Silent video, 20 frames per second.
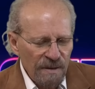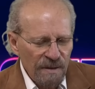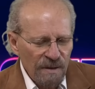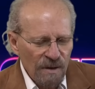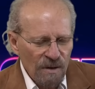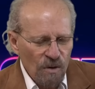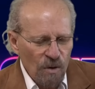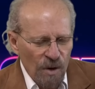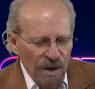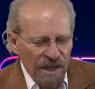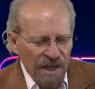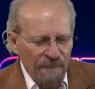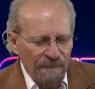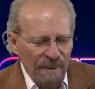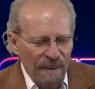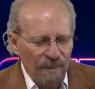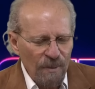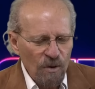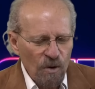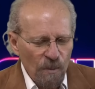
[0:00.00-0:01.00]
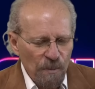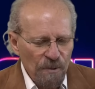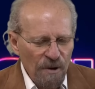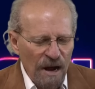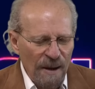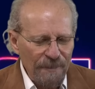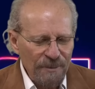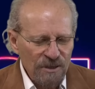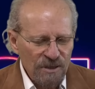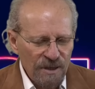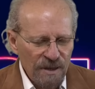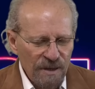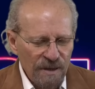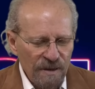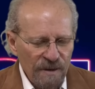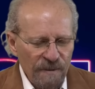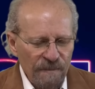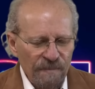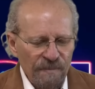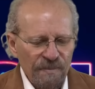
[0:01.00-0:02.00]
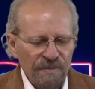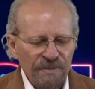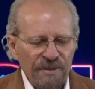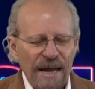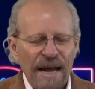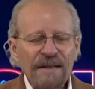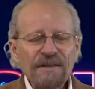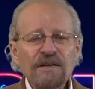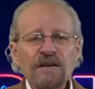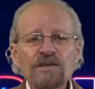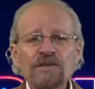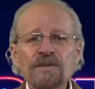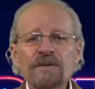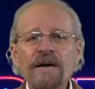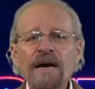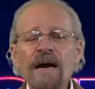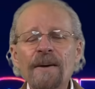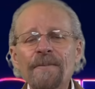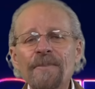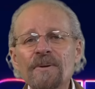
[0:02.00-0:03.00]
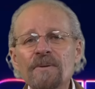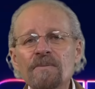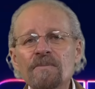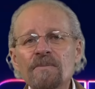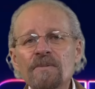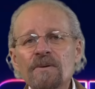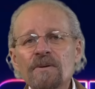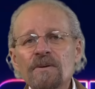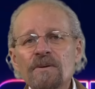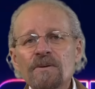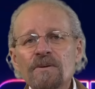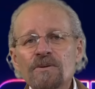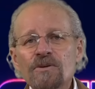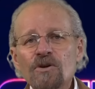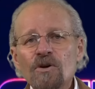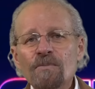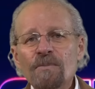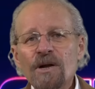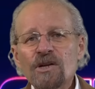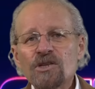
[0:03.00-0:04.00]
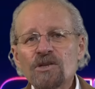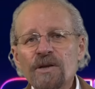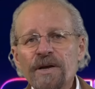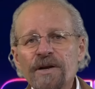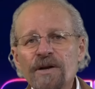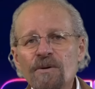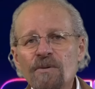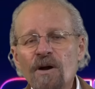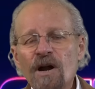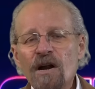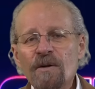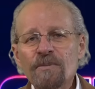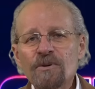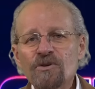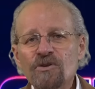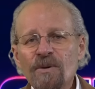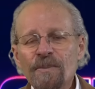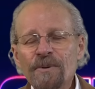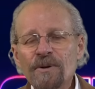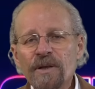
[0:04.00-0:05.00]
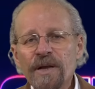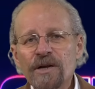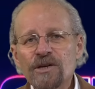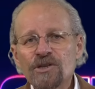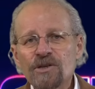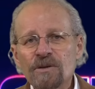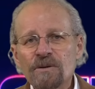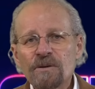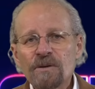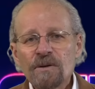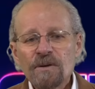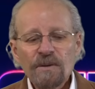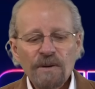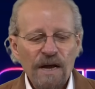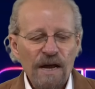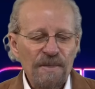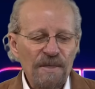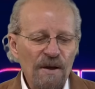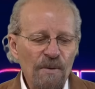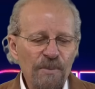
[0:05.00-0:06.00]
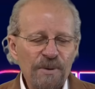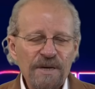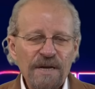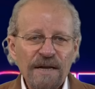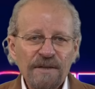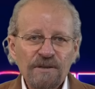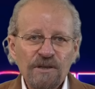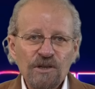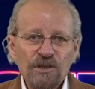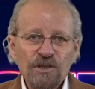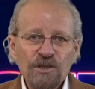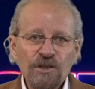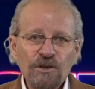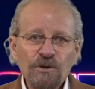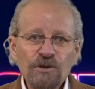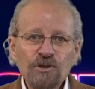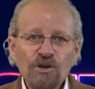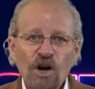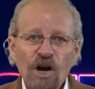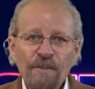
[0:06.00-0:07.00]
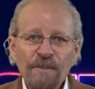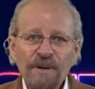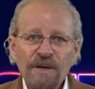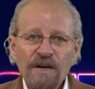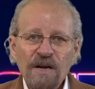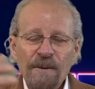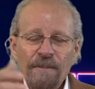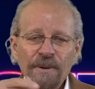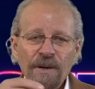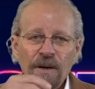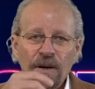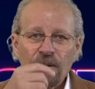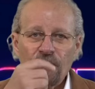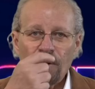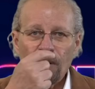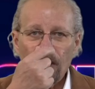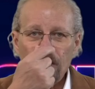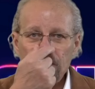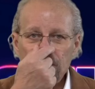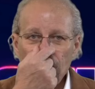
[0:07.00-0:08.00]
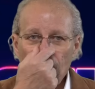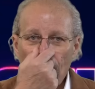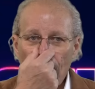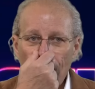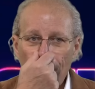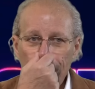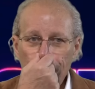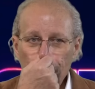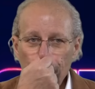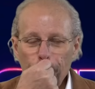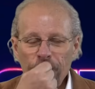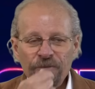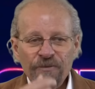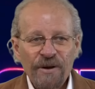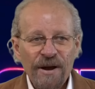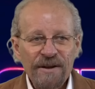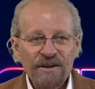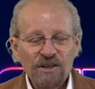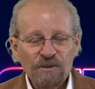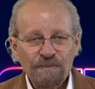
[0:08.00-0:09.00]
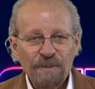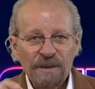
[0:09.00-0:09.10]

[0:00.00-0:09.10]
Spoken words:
According to biblical prophecy, that doesn't happen till much later on in the tribulation. And then we get this huge army coming across the Euphrates.